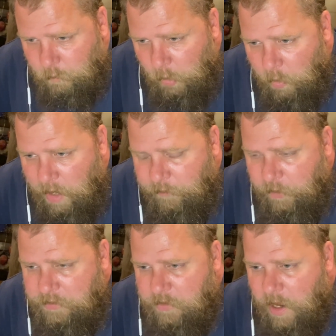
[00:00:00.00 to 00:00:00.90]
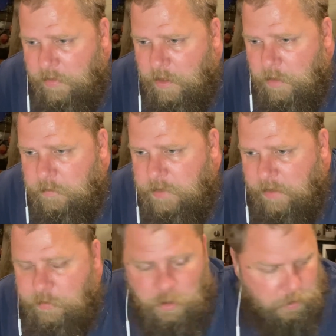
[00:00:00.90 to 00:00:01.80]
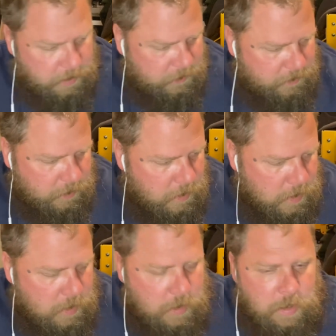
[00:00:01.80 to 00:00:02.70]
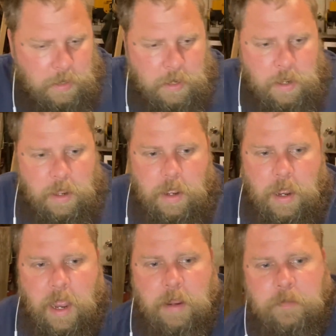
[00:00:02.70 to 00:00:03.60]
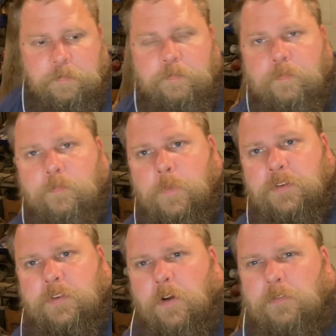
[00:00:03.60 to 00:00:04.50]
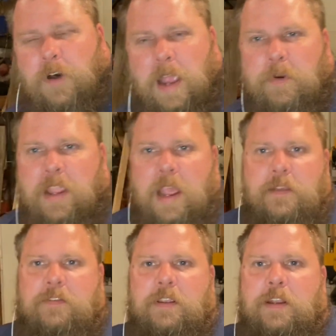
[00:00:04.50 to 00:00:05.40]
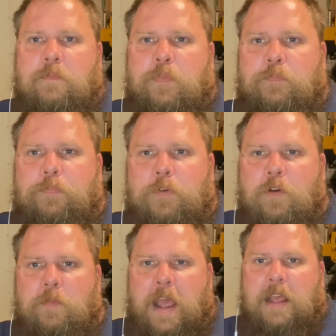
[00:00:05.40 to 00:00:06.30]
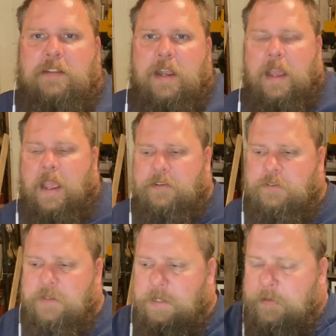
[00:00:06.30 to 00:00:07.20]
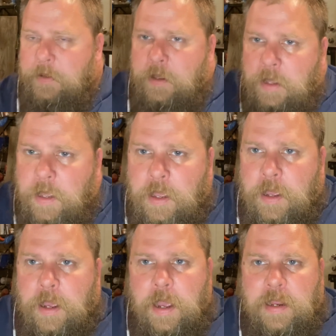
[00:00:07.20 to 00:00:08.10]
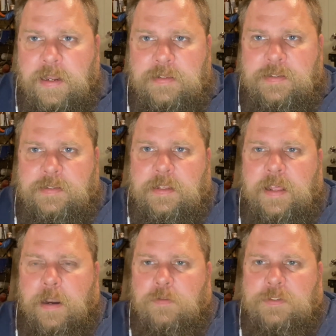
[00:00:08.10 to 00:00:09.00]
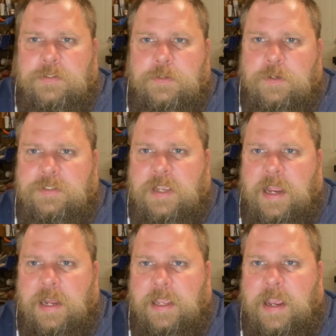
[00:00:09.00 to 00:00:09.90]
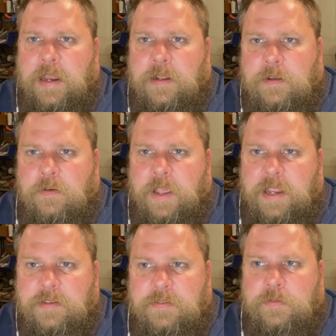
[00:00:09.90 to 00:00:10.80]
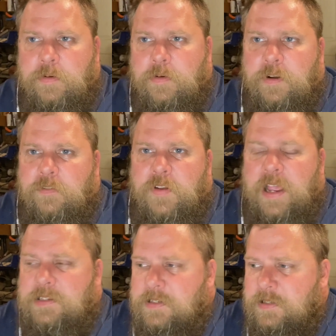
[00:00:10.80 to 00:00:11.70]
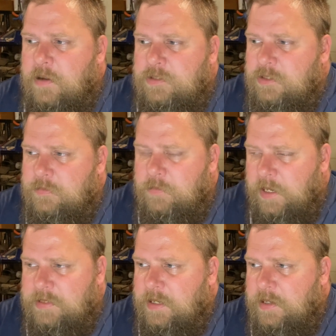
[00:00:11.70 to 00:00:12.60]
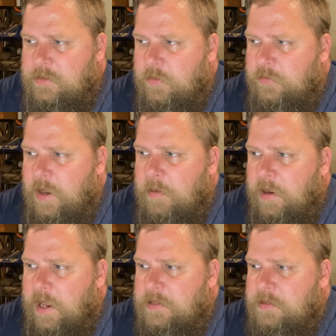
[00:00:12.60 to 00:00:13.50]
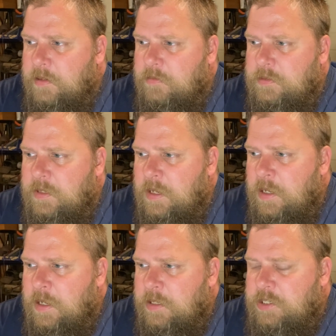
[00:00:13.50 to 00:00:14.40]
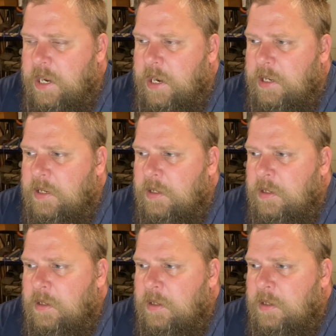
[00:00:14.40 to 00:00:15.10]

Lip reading: when I first saw the death notice, I was so flabbergasted and thrown back that I didn't see that it was a suicide. I kind of glazed through it real fast because I was just, like I said, I was so flabbergasted it was Jake,